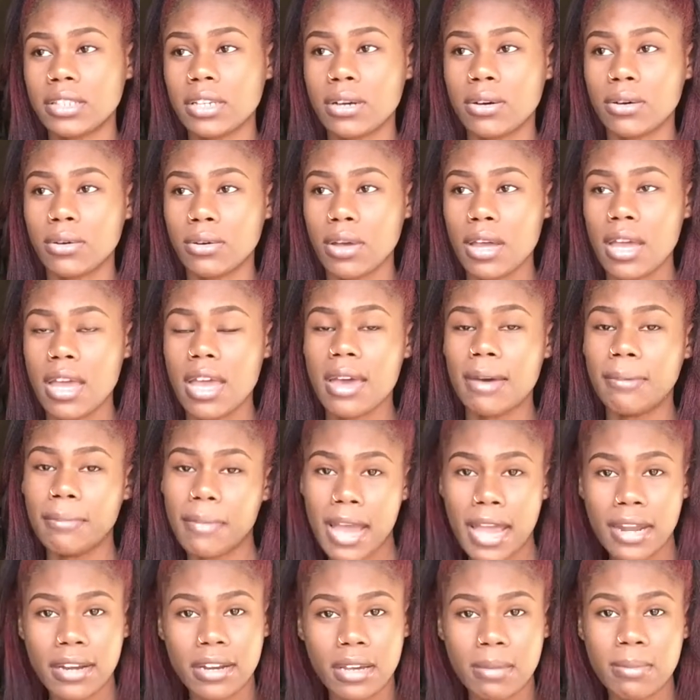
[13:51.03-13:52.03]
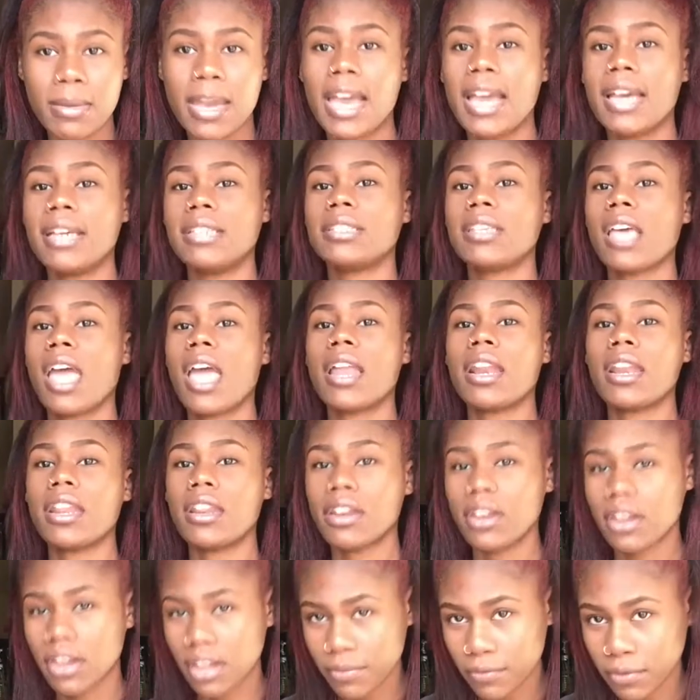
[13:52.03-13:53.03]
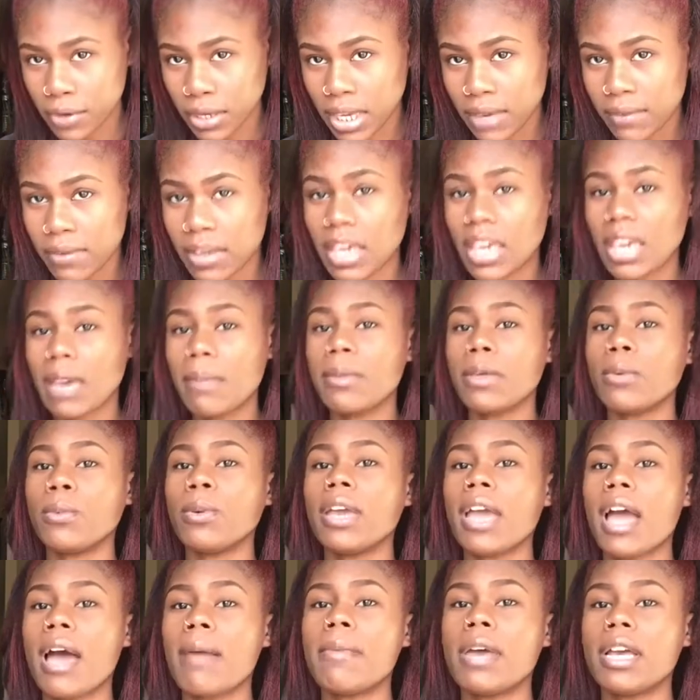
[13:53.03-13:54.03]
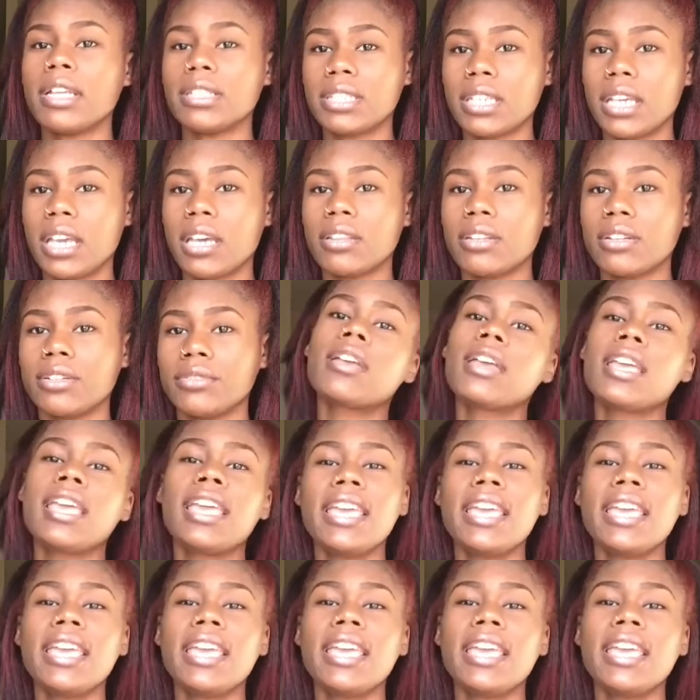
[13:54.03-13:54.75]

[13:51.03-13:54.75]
So my dumbass had ended up forgiving him, and we got back together.